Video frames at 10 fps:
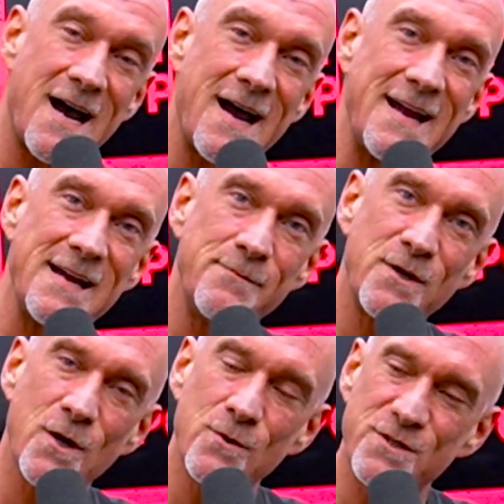I am
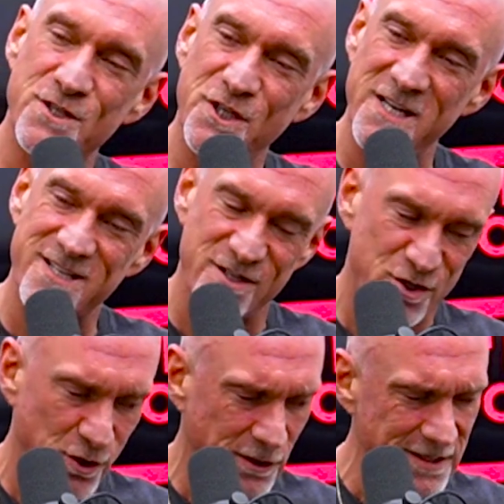your host, Jasan
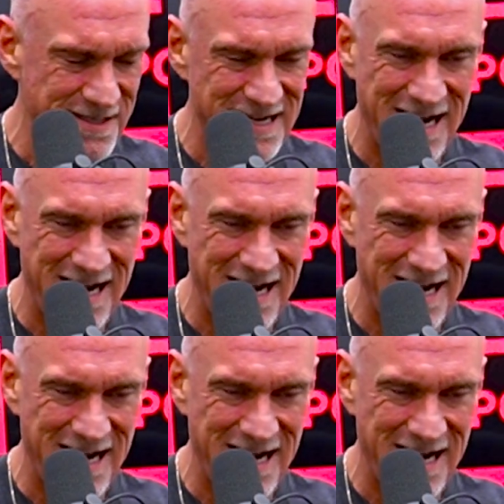Julius,